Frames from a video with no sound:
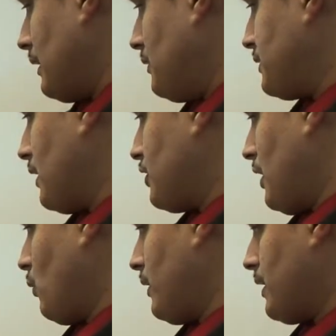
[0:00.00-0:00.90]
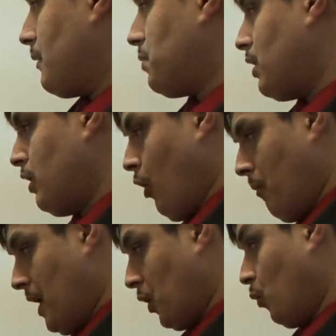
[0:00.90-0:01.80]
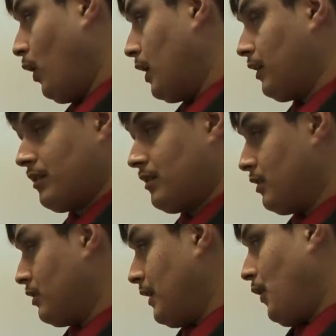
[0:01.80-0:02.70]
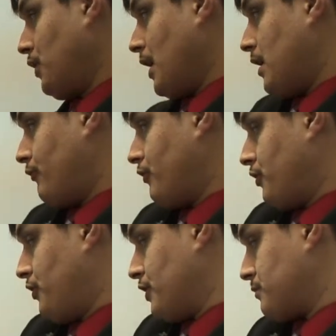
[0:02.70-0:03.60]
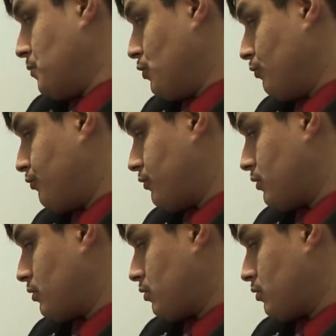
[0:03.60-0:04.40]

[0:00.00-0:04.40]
he's going to try to win that pawn no matter what. Now you have this move.